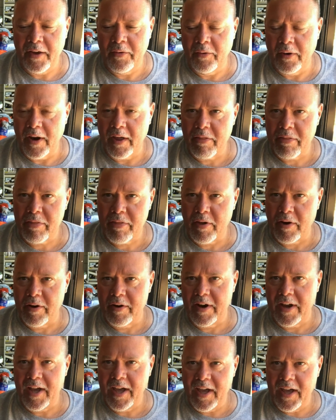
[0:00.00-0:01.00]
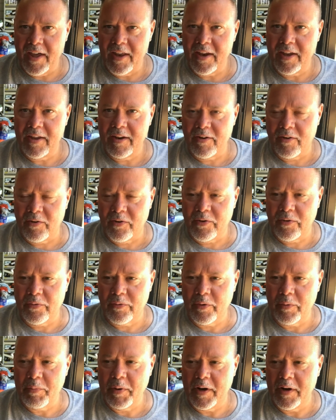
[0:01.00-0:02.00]
when I thought I had it all
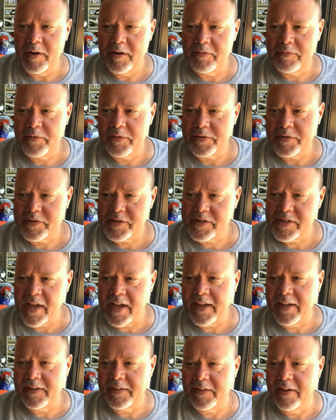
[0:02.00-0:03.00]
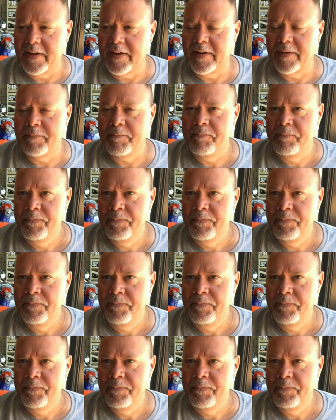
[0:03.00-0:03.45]
repaired for the 2nd time,